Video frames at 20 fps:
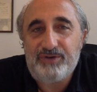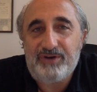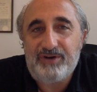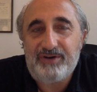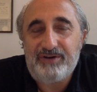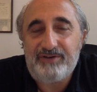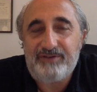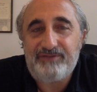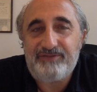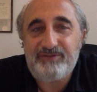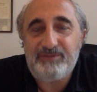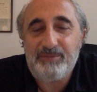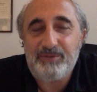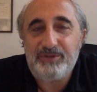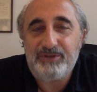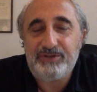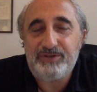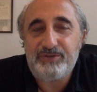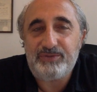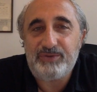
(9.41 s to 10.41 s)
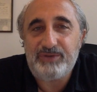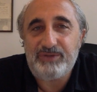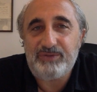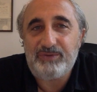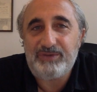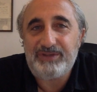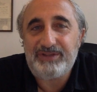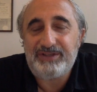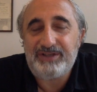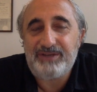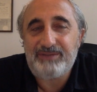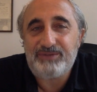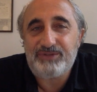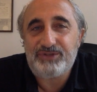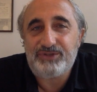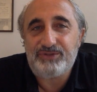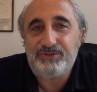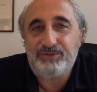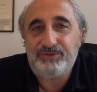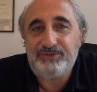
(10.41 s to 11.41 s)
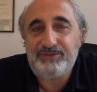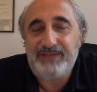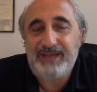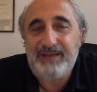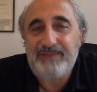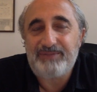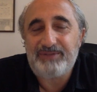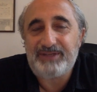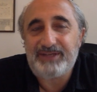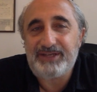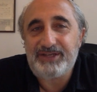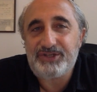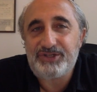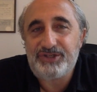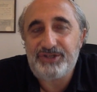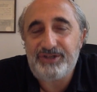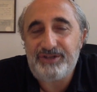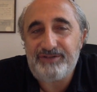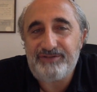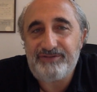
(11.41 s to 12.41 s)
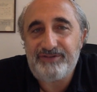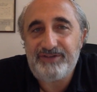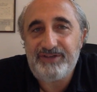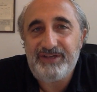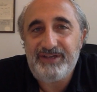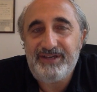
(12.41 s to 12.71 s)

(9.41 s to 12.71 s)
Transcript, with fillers: are familiar with when it comes to the application of